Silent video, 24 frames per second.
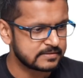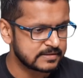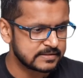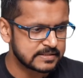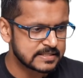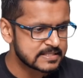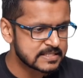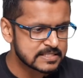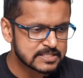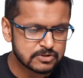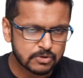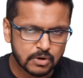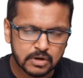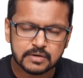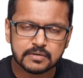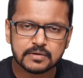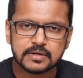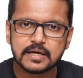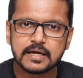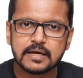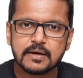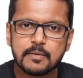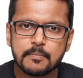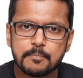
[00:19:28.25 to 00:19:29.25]
this is
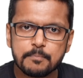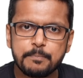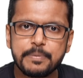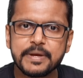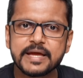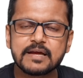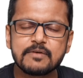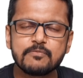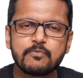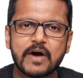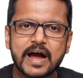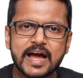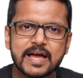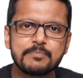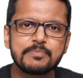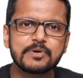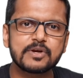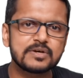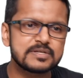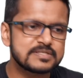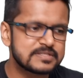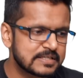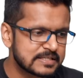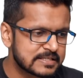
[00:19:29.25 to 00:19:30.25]
not big. Why?
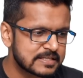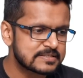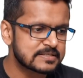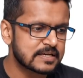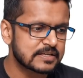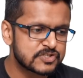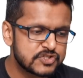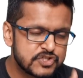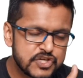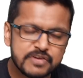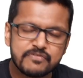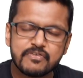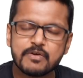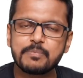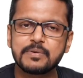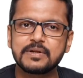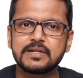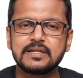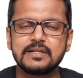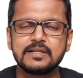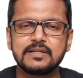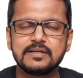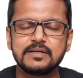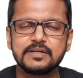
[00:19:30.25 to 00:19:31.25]
Because this is
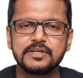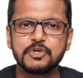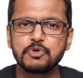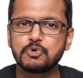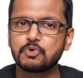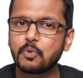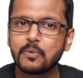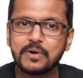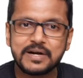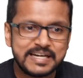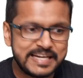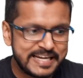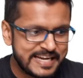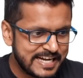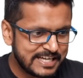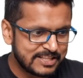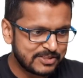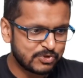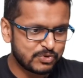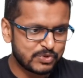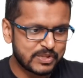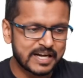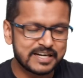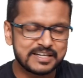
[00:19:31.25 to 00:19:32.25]
achievable. You don't
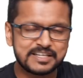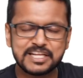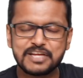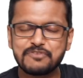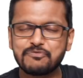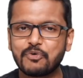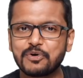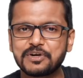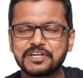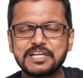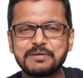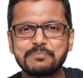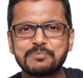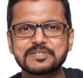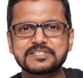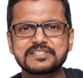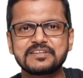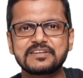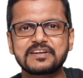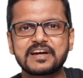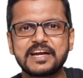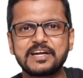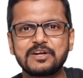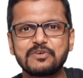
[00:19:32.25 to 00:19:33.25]
need
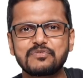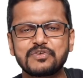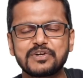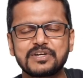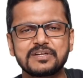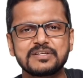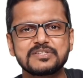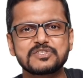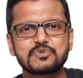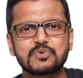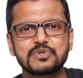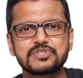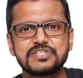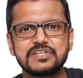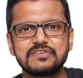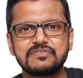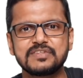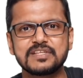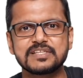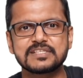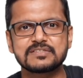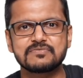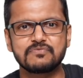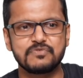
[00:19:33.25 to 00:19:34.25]
30-40% kind of returns to achieve
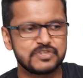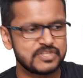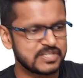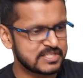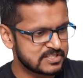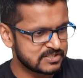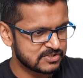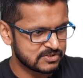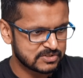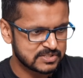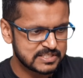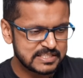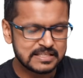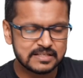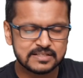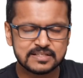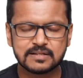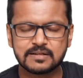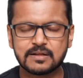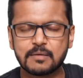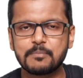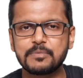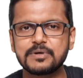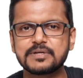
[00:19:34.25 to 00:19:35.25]
this. We just see that the
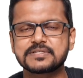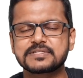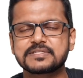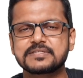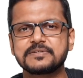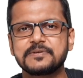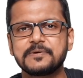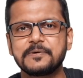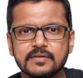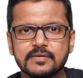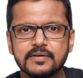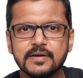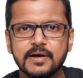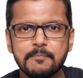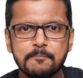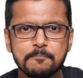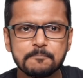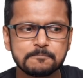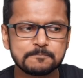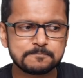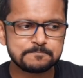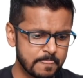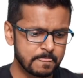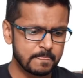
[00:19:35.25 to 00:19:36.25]
numbers. Yeah,
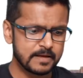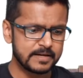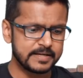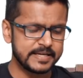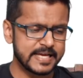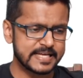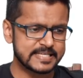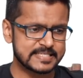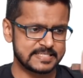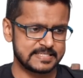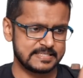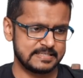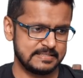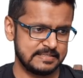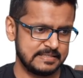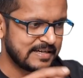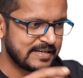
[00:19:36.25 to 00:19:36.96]
next.